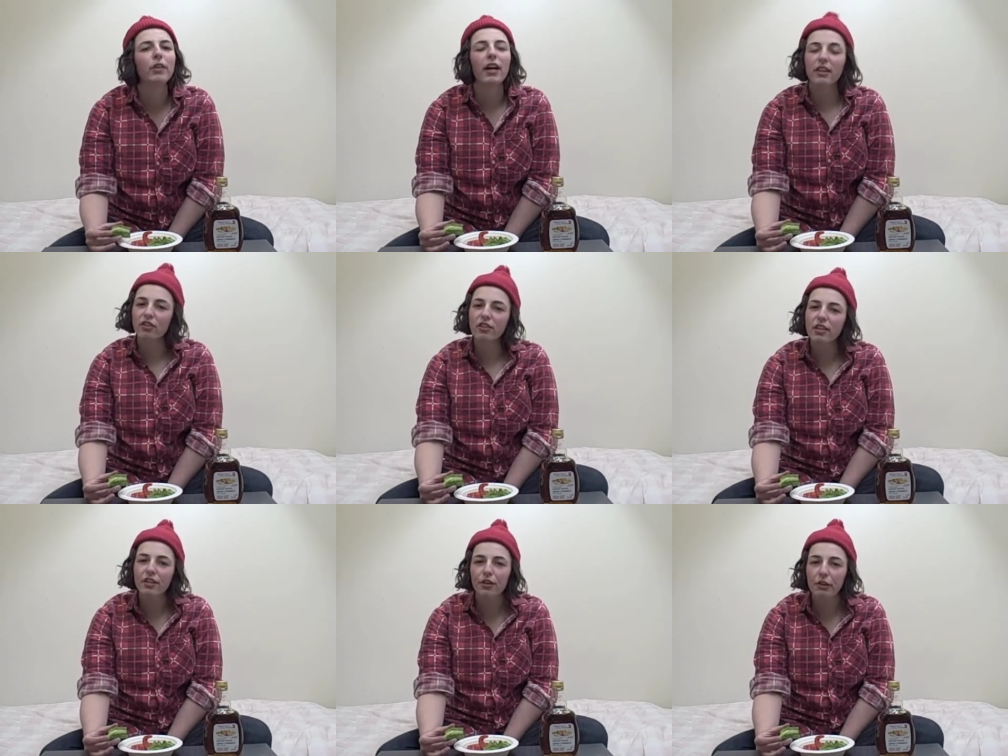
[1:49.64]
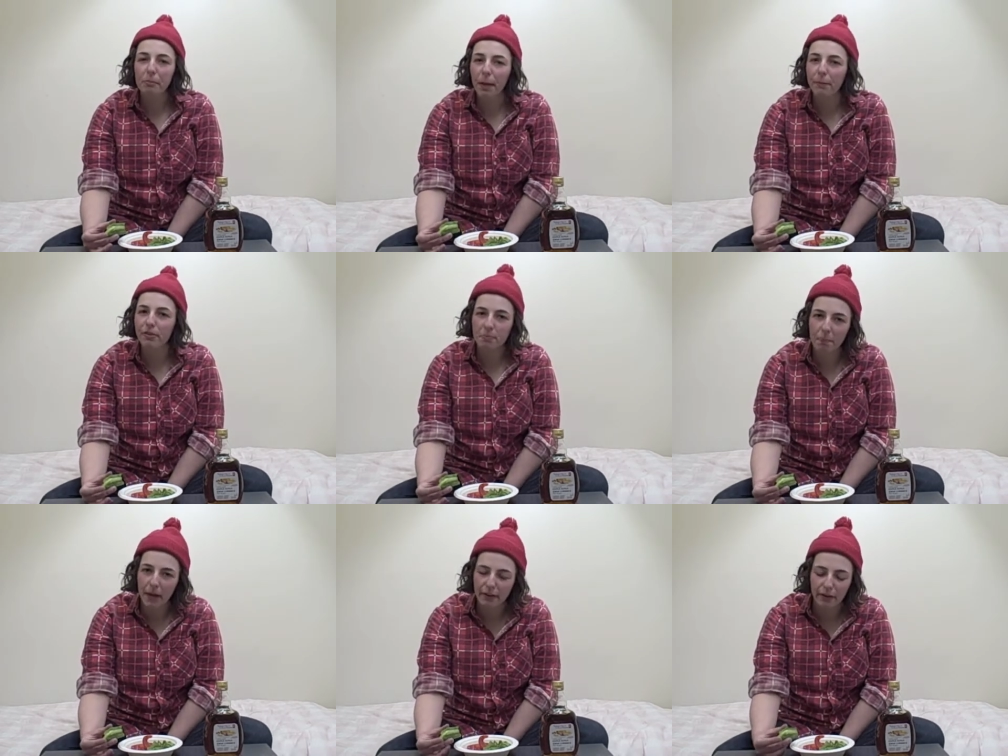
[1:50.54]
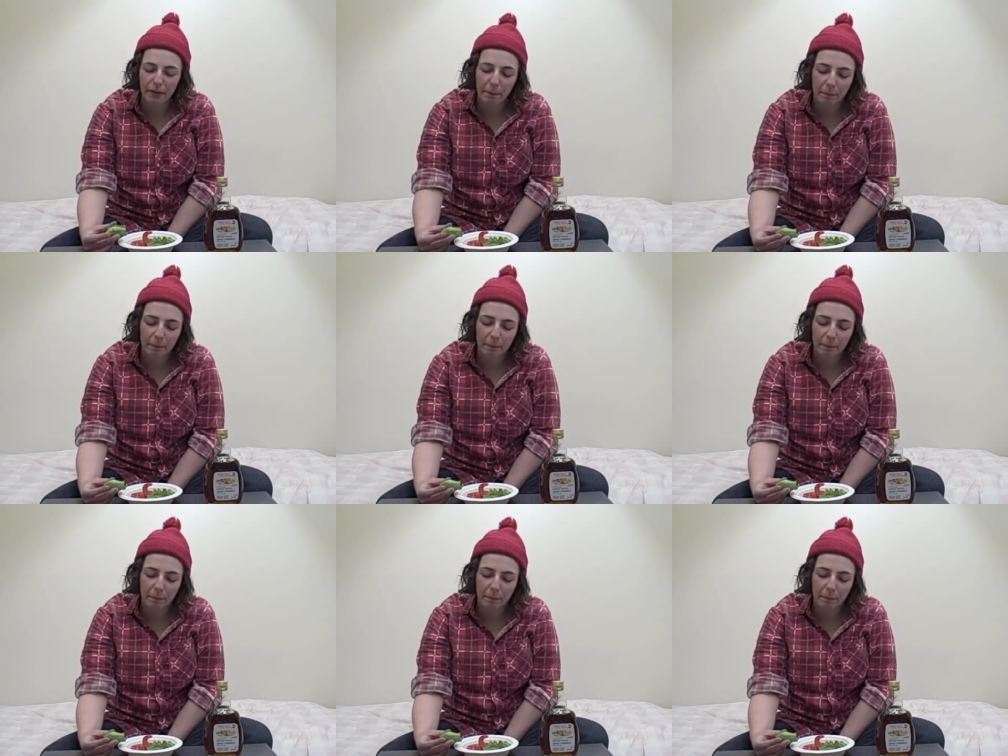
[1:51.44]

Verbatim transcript: I actually think the green pepper is better